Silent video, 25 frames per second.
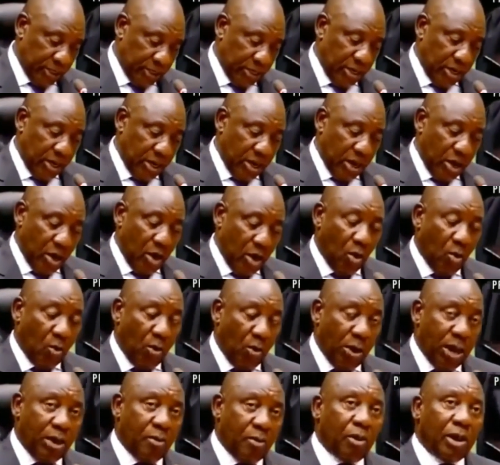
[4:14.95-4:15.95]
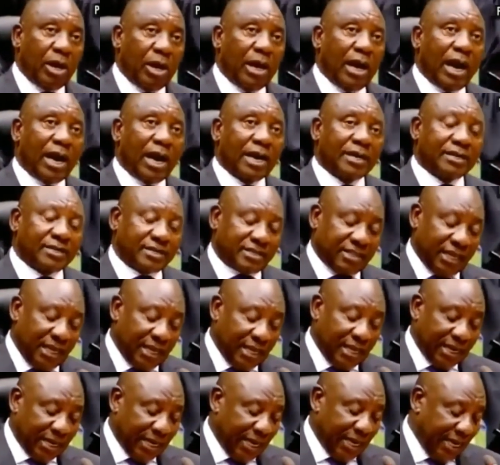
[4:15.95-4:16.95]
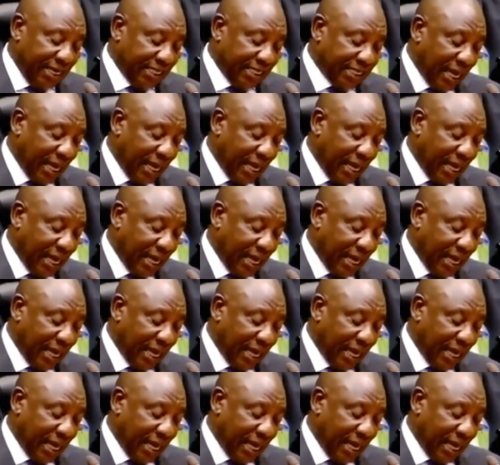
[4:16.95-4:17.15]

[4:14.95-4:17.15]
tribes that aren't Christian to kill blacks that are Christian.